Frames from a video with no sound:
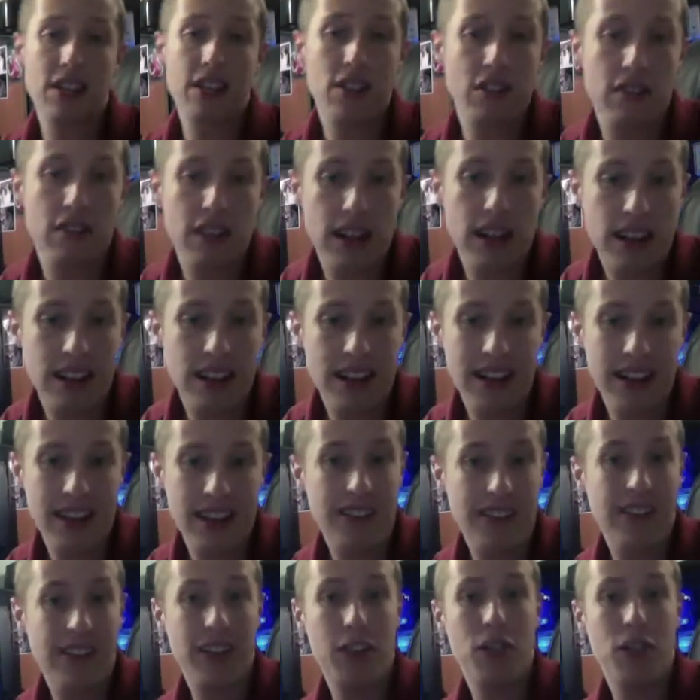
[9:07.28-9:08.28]
to it.
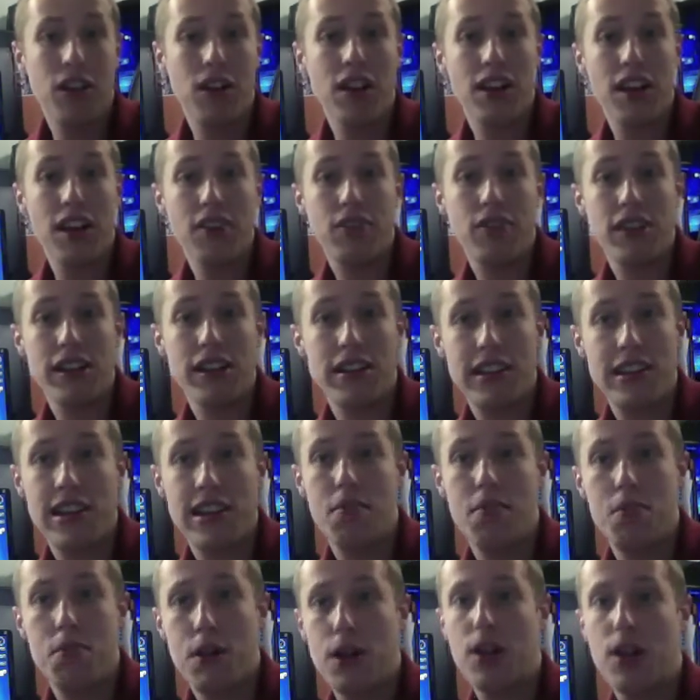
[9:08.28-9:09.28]
What a lovely
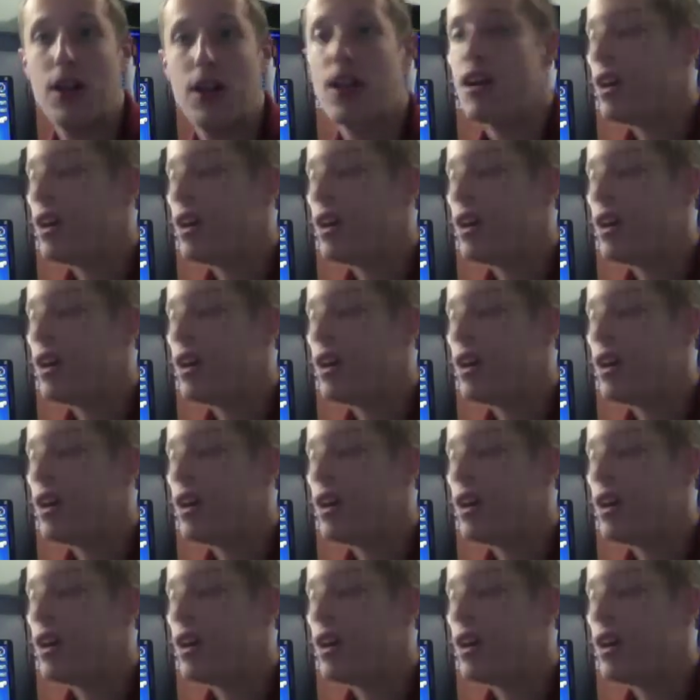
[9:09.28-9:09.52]
tip, huh?